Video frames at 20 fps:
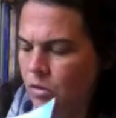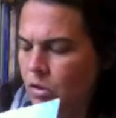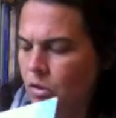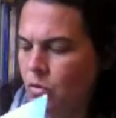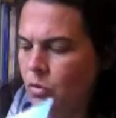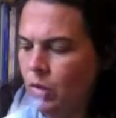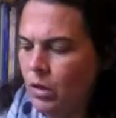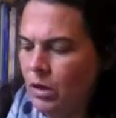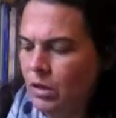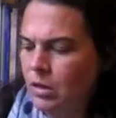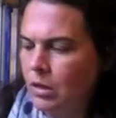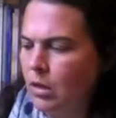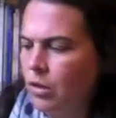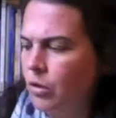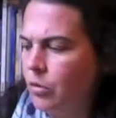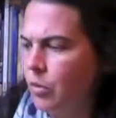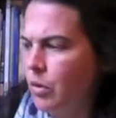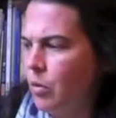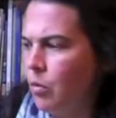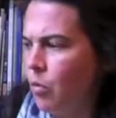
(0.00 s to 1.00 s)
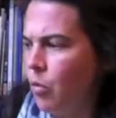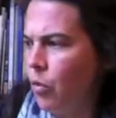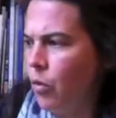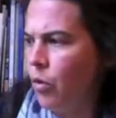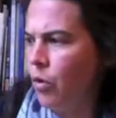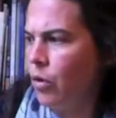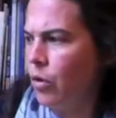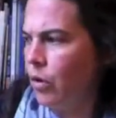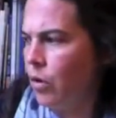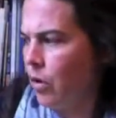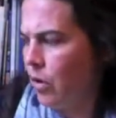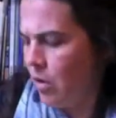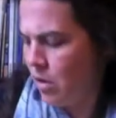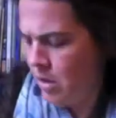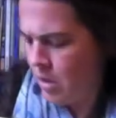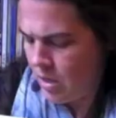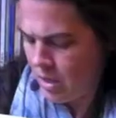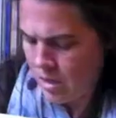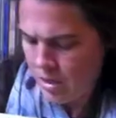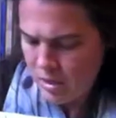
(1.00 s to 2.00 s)
This one is a little bit more
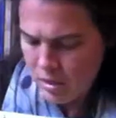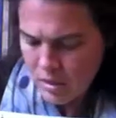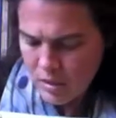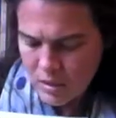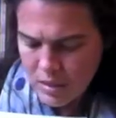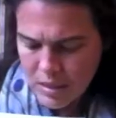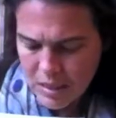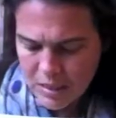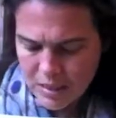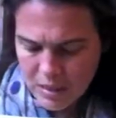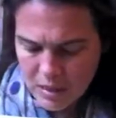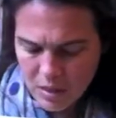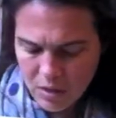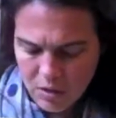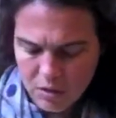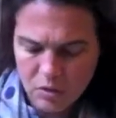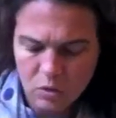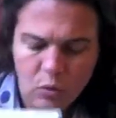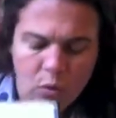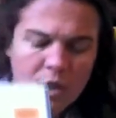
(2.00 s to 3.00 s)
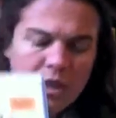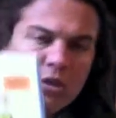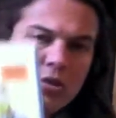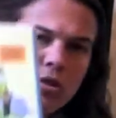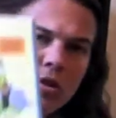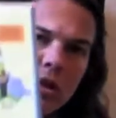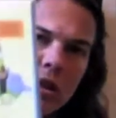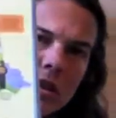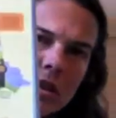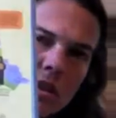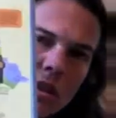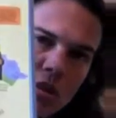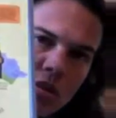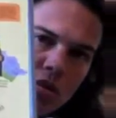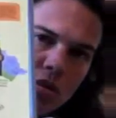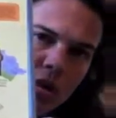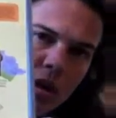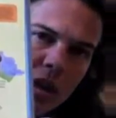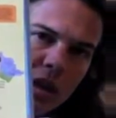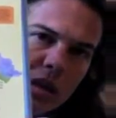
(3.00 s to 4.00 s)
details, Western and
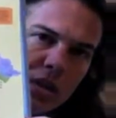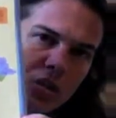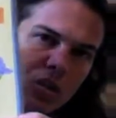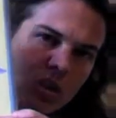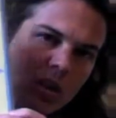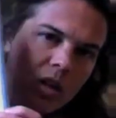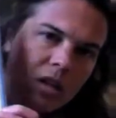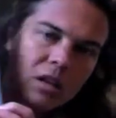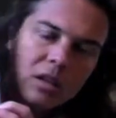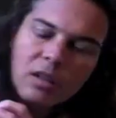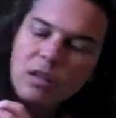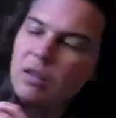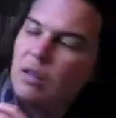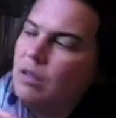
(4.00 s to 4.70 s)
Central Asia.